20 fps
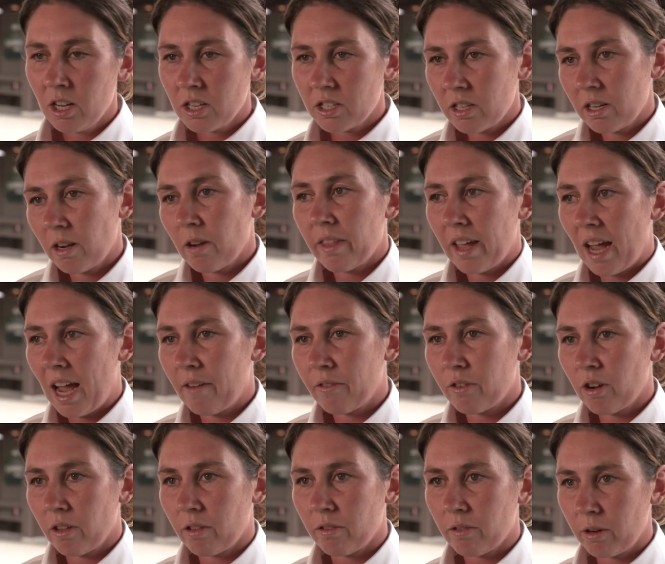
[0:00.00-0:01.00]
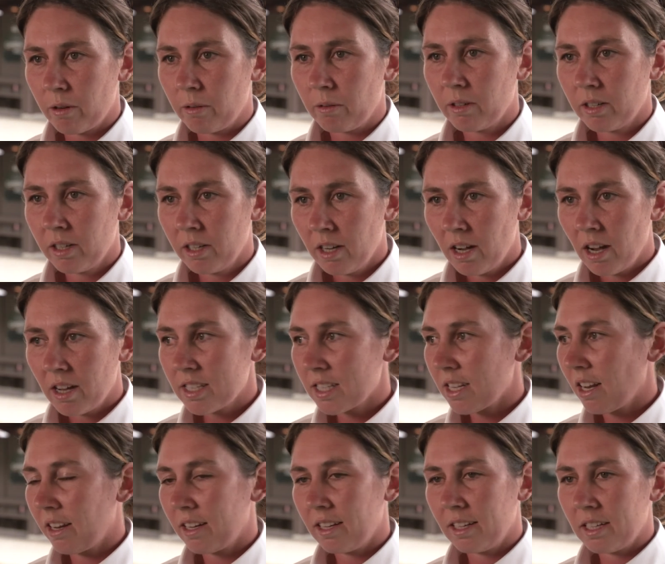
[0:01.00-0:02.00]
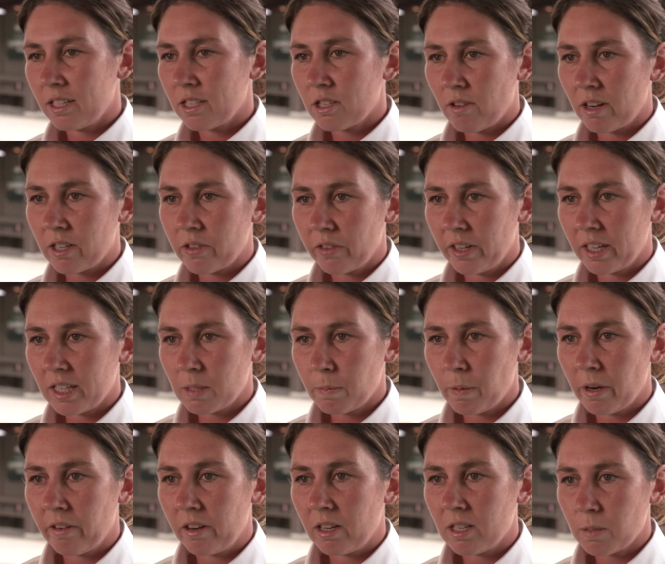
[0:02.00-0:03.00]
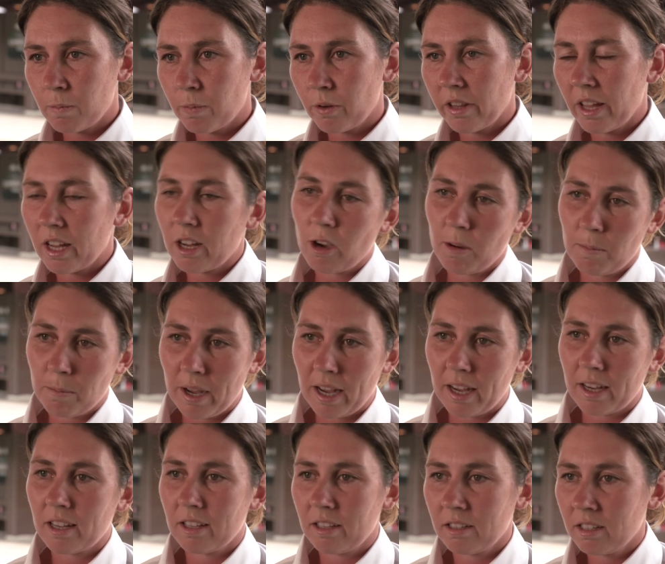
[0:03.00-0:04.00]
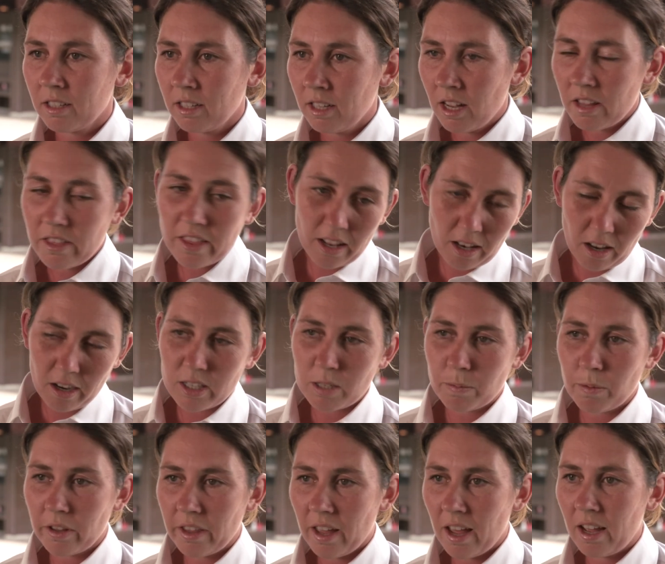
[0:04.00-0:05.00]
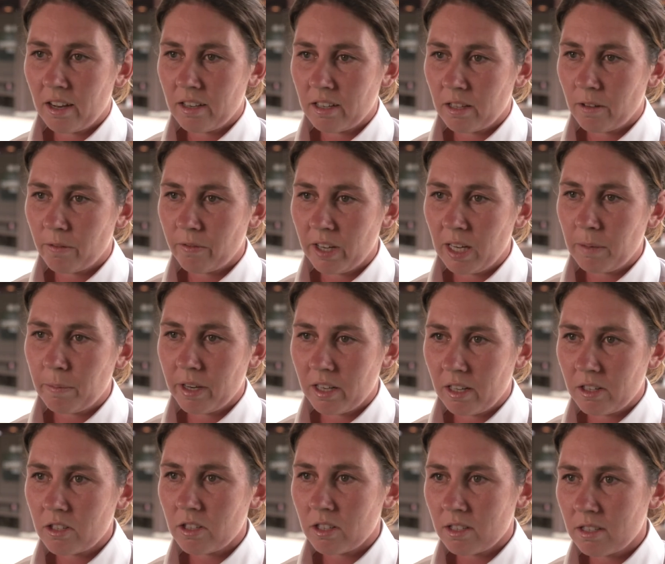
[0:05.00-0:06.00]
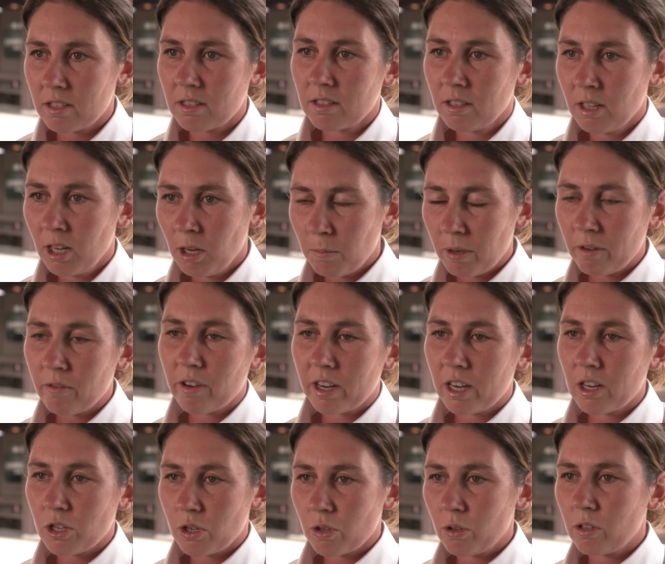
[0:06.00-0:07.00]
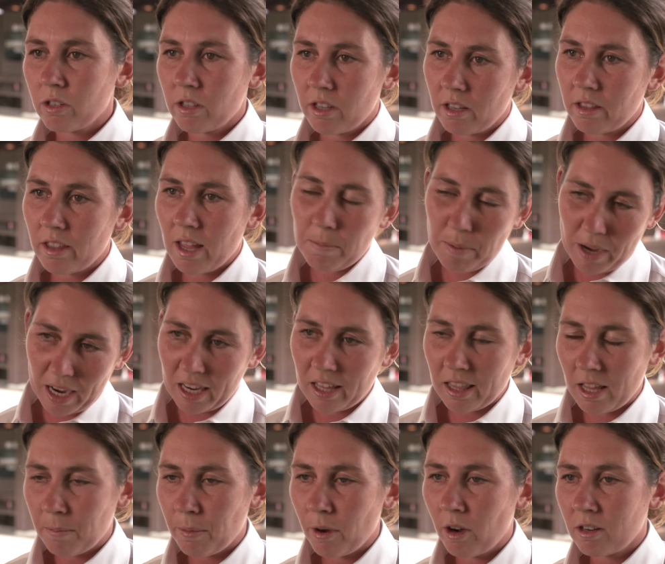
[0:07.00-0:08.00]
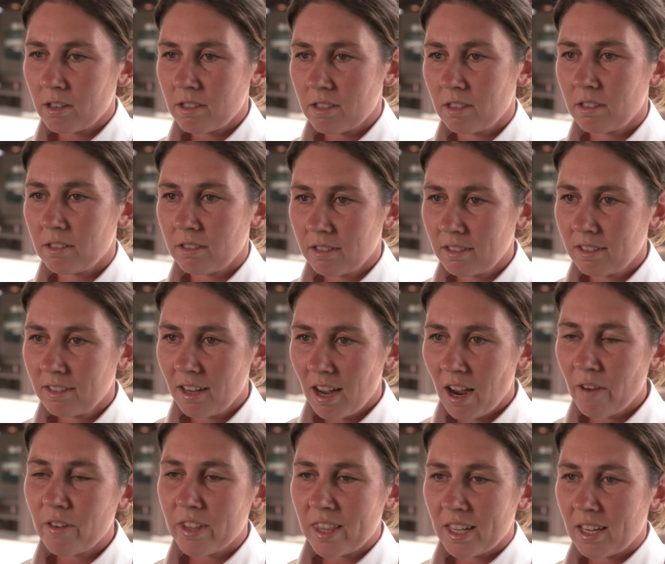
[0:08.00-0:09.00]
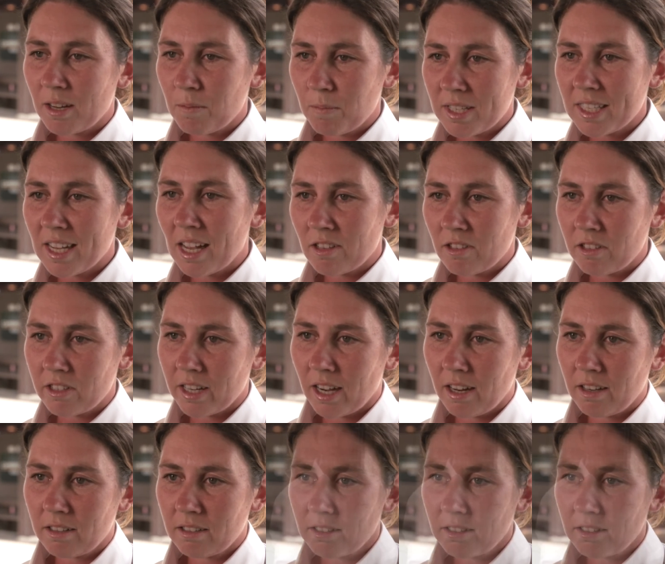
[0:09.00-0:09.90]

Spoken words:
So, they have gone through a slightly stressful experience, but they come back and they like to put their head in the feed bin and just be reassured that they're back in their box and everything can be settled again.